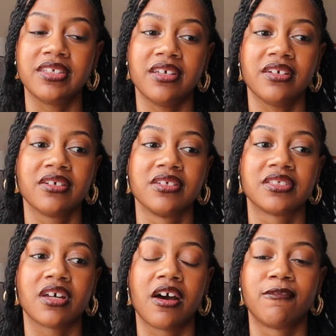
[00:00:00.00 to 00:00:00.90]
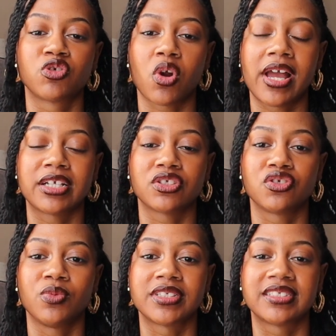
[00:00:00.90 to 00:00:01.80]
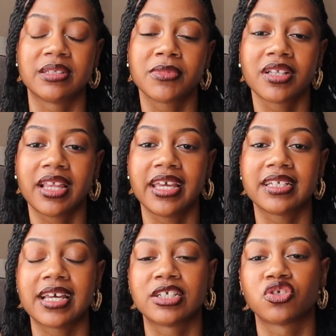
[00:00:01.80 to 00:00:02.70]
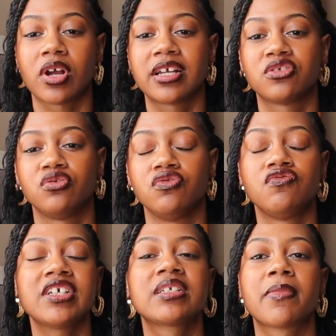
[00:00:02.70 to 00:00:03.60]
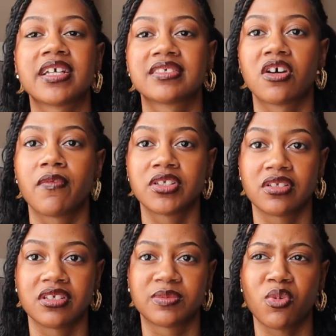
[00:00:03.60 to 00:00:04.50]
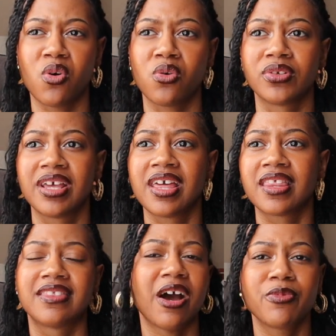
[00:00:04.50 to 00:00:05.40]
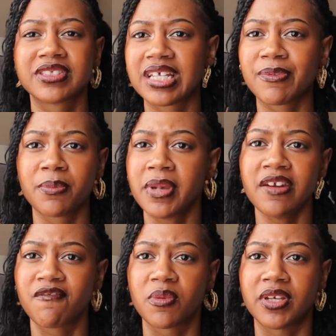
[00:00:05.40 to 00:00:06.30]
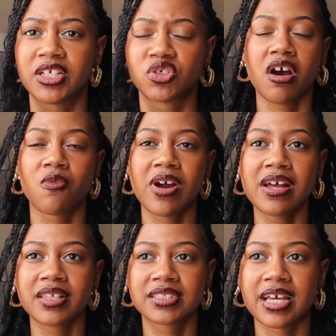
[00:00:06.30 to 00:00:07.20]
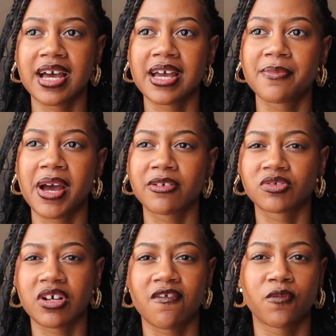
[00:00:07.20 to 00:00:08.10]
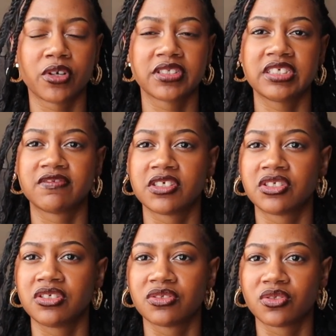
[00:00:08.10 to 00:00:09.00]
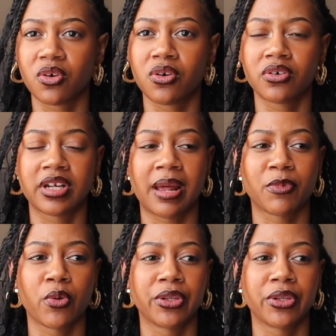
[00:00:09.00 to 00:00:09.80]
years of trying to assimilate and trying to fit myself into this mold that was never meant for me. Around the time I was around 14, 15 years old, and I'm